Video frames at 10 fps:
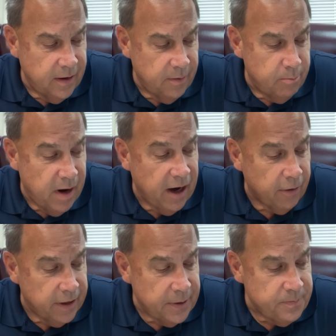
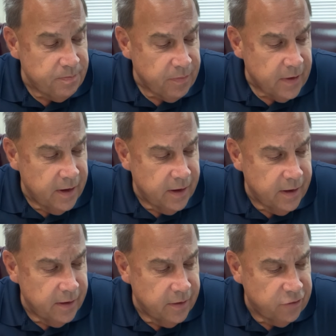Mary,
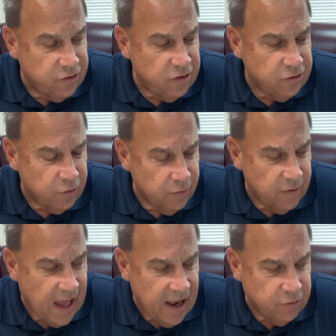the sister of
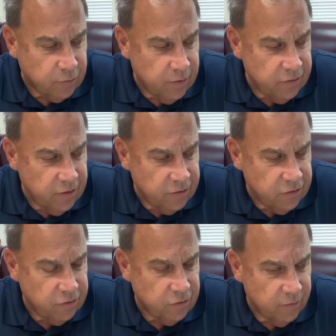Lazarus, the
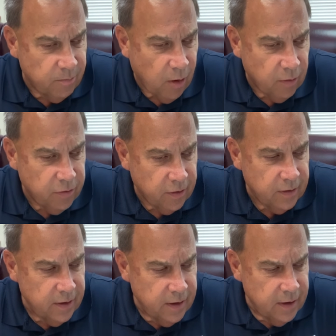sister of Martha,
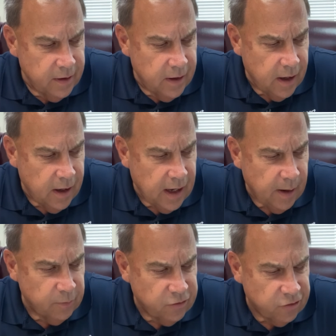I
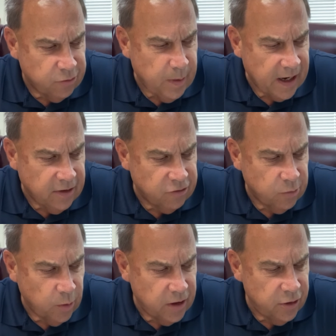would suspect is the
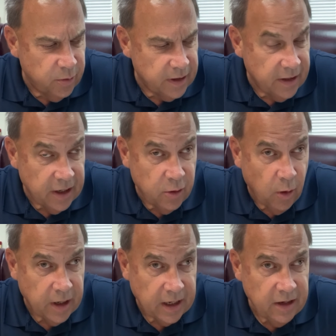one doing the
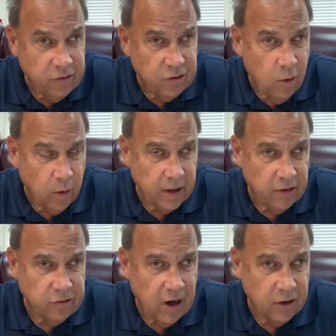anointing, at least according to
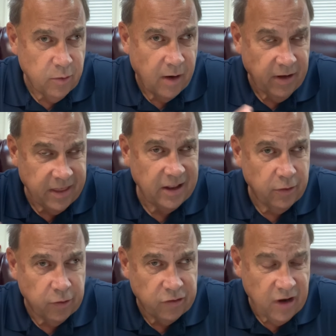John 12. I think
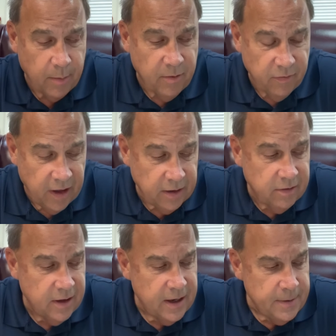they're the same event.